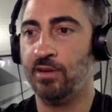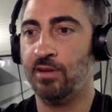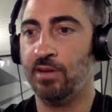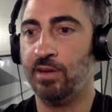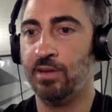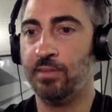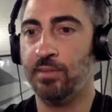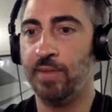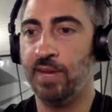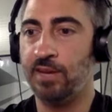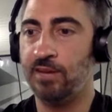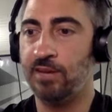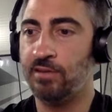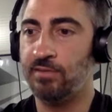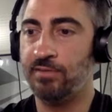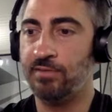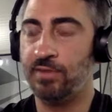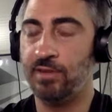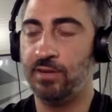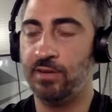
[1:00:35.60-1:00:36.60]
on the
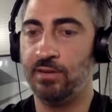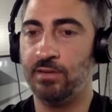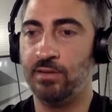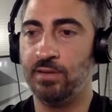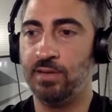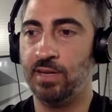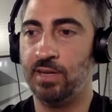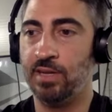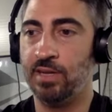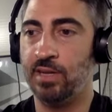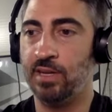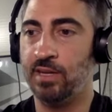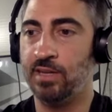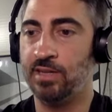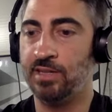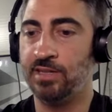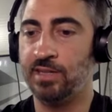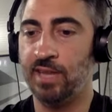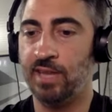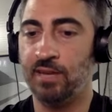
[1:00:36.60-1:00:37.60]
microphone,
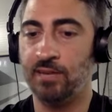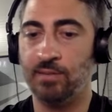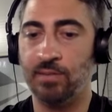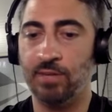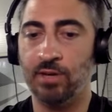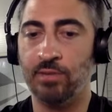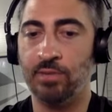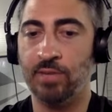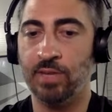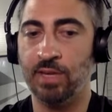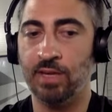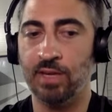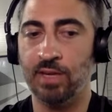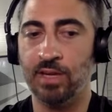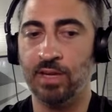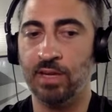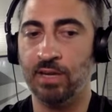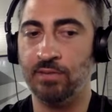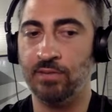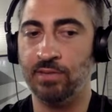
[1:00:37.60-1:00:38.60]
and just had a moment.
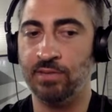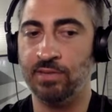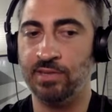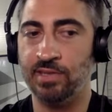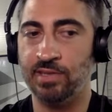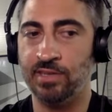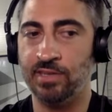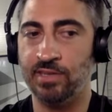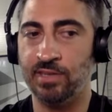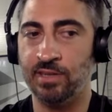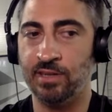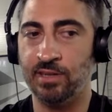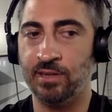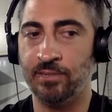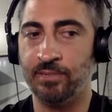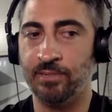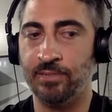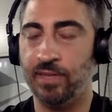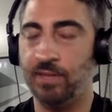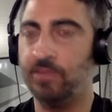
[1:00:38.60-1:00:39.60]
And it was just,
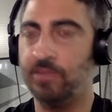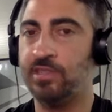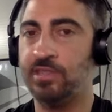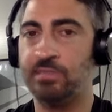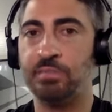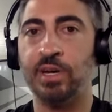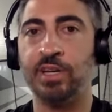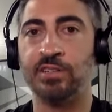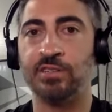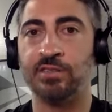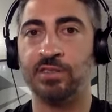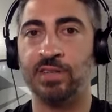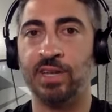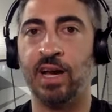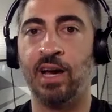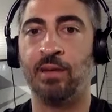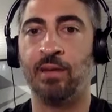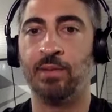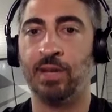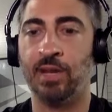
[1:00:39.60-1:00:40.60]
it was a special
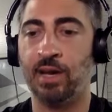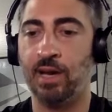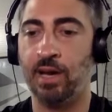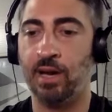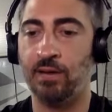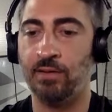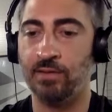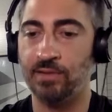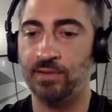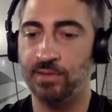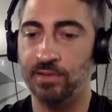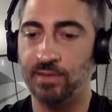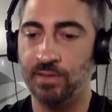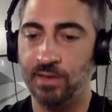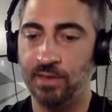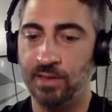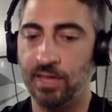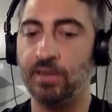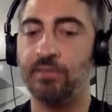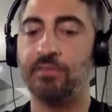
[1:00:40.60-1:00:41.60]
time. And I was
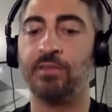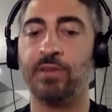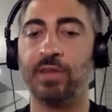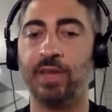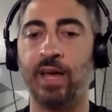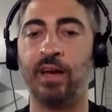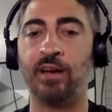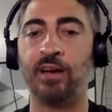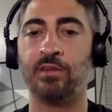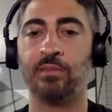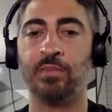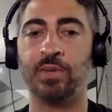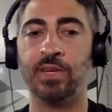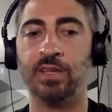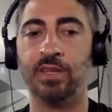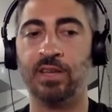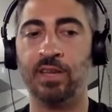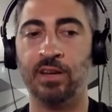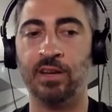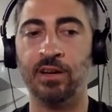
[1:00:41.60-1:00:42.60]
thankful that I could
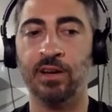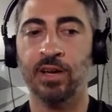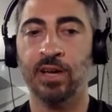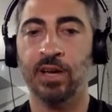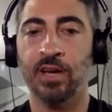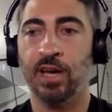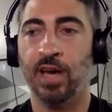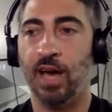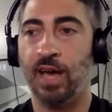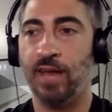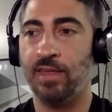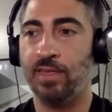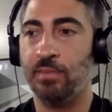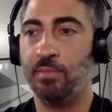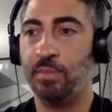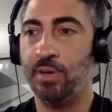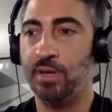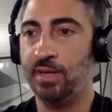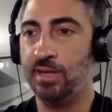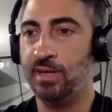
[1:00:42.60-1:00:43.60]
be there. I
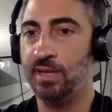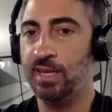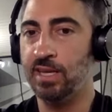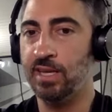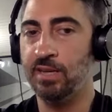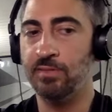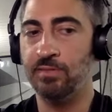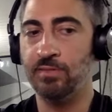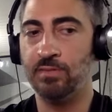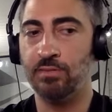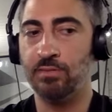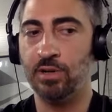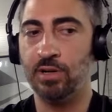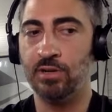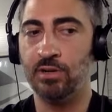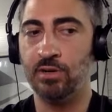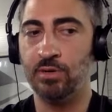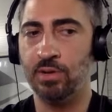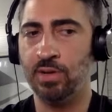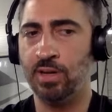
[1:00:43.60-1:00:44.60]
believe
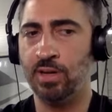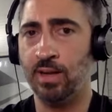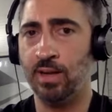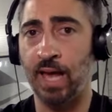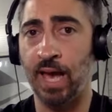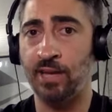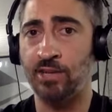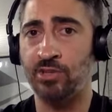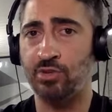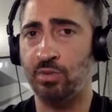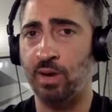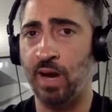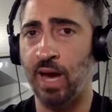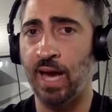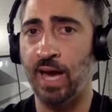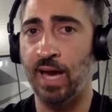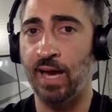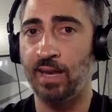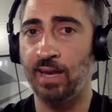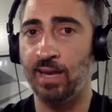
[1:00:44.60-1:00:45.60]
we're doing a last
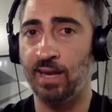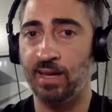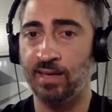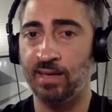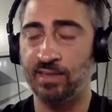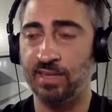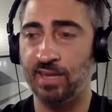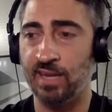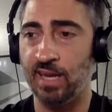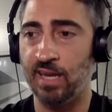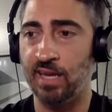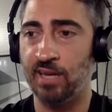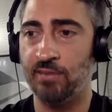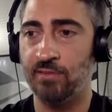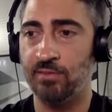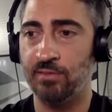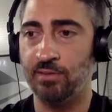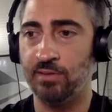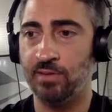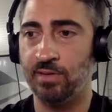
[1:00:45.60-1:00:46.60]
ride at
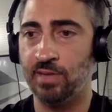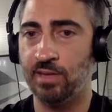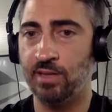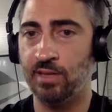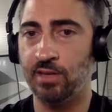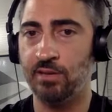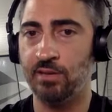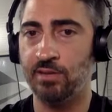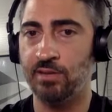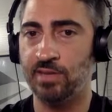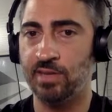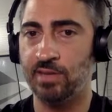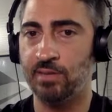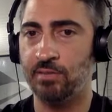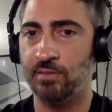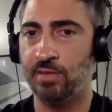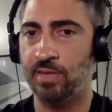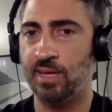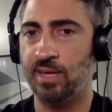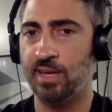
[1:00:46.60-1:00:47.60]
XDA for D-Lo this
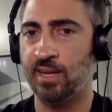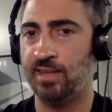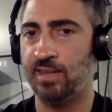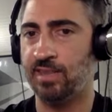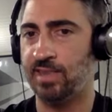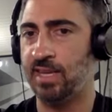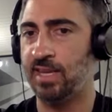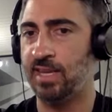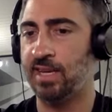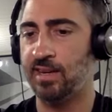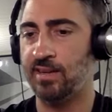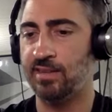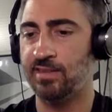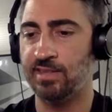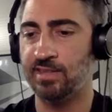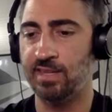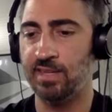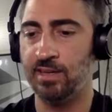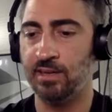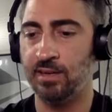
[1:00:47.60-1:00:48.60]
coming weekend. I think
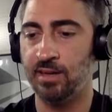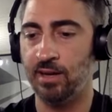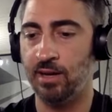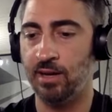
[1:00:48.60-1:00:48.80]
I'd seen.